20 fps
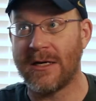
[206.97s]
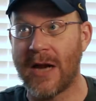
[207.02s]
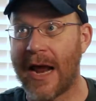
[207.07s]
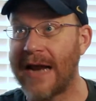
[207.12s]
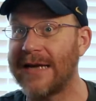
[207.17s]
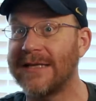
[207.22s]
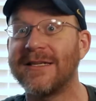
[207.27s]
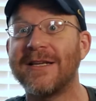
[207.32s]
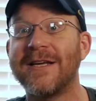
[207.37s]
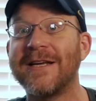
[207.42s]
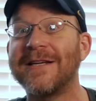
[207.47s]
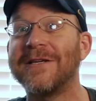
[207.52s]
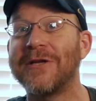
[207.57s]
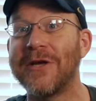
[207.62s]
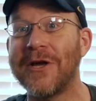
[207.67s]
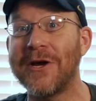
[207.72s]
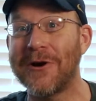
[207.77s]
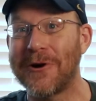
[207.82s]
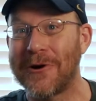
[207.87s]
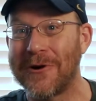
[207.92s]
19
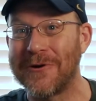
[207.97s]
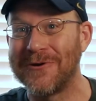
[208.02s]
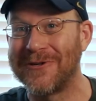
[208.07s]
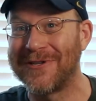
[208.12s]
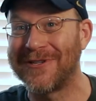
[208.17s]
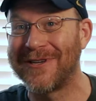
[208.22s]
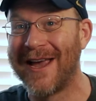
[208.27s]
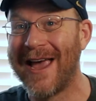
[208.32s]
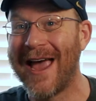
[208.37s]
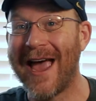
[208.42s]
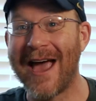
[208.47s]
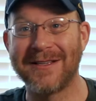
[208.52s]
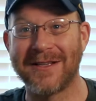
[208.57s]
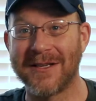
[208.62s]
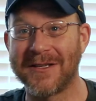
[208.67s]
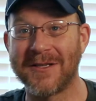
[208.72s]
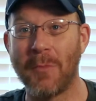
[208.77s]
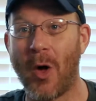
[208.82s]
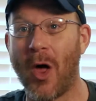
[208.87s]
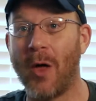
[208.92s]
years as a
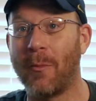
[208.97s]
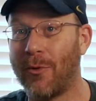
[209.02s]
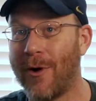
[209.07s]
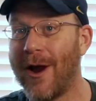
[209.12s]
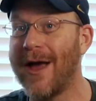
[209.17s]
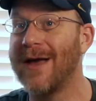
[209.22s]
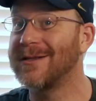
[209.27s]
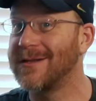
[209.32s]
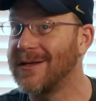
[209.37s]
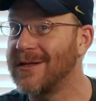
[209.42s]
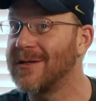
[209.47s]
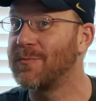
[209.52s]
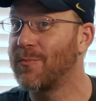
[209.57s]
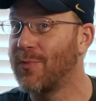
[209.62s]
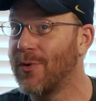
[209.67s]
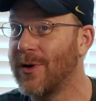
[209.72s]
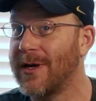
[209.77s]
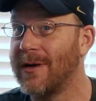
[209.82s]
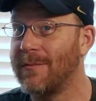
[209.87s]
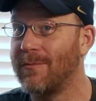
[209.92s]
small press is
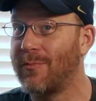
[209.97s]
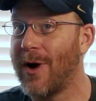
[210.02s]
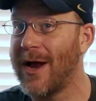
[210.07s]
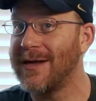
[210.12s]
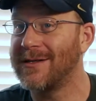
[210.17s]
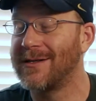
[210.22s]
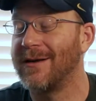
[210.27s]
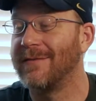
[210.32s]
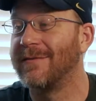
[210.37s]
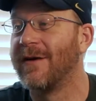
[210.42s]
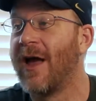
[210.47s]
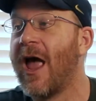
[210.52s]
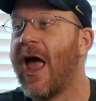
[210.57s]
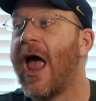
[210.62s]
pretty impressive.